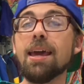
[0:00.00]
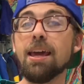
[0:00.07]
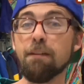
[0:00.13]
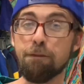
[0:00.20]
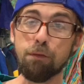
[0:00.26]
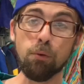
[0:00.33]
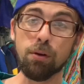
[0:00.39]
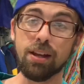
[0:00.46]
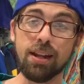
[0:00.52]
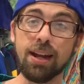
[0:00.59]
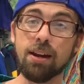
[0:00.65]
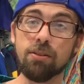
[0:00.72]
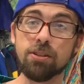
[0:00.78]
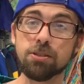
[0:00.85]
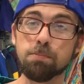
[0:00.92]
in 48
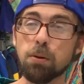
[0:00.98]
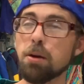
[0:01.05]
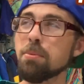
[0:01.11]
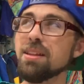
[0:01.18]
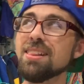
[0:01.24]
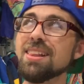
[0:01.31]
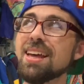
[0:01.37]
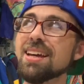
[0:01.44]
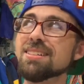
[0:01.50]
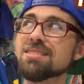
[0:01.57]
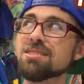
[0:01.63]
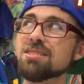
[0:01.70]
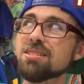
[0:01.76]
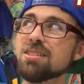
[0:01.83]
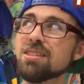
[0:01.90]
hours, probably
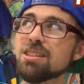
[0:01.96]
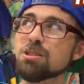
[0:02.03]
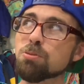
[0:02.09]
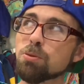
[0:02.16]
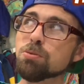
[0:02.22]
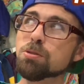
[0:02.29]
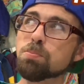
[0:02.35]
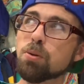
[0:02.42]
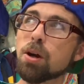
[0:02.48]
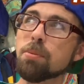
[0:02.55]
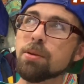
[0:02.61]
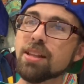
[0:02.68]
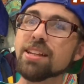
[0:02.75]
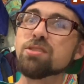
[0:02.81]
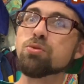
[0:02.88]
less. This one was
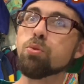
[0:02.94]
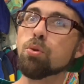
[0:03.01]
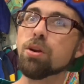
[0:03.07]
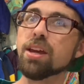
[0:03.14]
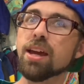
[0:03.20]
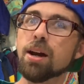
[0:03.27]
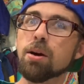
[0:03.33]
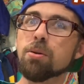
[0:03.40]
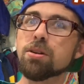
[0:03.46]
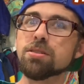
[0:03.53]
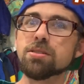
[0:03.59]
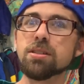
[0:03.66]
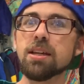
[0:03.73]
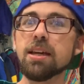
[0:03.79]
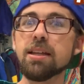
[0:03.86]
probably like 20
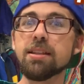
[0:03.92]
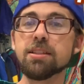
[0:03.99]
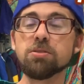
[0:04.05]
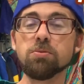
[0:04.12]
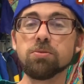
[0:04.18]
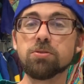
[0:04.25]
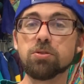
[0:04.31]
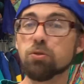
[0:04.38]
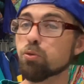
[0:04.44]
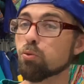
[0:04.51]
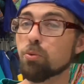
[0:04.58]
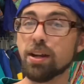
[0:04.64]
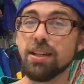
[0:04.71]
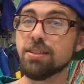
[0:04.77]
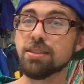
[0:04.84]
hours, and this one's
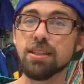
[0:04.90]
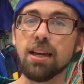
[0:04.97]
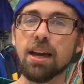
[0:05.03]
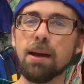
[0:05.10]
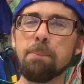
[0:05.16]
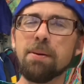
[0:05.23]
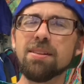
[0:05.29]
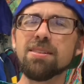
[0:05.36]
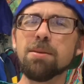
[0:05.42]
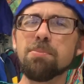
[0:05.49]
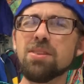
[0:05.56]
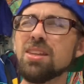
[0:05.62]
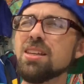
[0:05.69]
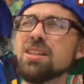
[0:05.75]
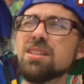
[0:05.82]
crazy. I picked
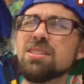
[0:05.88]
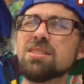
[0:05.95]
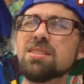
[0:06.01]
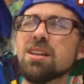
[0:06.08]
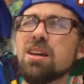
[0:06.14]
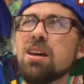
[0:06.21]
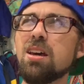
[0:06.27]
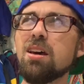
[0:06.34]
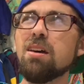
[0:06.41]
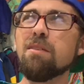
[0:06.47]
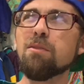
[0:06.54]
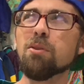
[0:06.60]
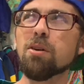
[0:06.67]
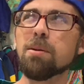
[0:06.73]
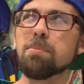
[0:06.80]
up these
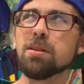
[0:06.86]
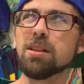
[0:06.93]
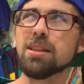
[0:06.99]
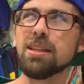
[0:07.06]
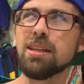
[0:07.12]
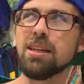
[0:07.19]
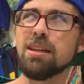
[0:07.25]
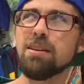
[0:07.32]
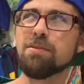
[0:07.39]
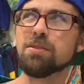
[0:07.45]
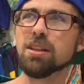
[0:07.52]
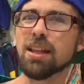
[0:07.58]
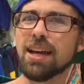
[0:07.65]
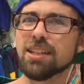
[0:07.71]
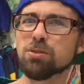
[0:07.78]
for, I believe,
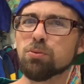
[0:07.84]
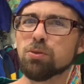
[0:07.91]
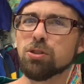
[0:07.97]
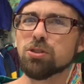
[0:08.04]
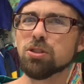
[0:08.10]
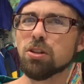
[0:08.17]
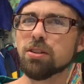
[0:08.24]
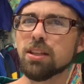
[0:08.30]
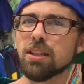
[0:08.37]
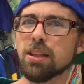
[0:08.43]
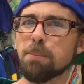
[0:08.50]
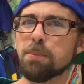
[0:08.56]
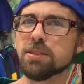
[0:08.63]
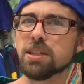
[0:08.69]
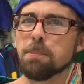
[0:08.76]
the last one you saw, the
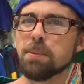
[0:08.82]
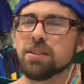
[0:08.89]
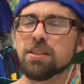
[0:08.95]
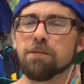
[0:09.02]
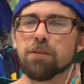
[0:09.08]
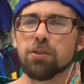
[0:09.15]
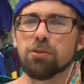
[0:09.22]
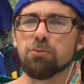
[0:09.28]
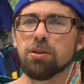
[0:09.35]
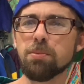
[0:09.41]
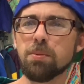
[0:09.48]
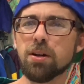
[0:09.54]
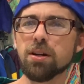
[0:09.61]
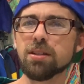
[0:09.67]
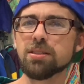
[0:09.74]
Olympus, I picked up for
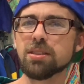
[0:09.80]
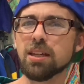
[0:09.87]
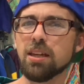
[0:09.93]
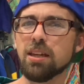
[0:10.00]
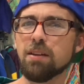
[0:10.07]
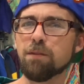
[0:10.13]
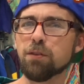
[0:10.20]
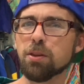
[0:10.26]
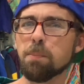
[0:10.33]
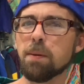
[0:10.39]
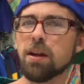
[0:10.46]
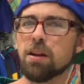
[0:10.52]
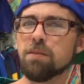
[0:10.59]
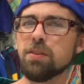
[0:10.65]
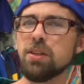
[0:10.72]
$3, and for the
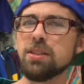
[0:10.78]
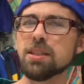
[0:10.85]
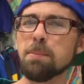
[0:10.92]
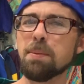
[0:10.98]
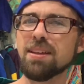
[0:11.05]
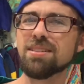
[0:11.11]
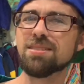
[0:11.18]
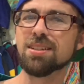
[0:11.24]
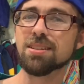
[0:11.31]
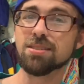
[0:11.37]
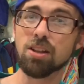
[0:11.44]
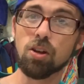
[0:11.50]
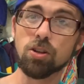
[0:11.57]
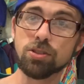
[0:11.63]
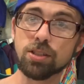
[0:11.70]
pair of these, I paid
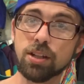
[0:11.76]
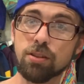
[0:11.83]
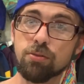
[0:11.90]
$6 at a